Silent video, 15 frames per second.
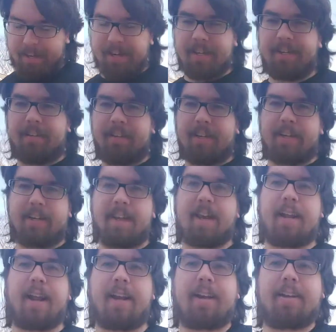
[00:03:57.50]
easily a 10
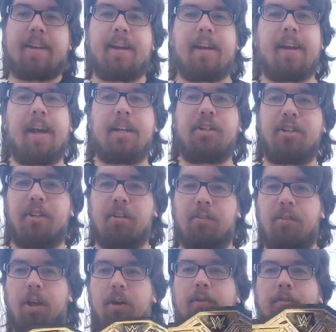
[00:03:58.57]
out of 10. I just
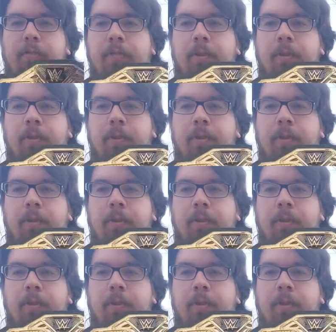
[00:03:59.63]
love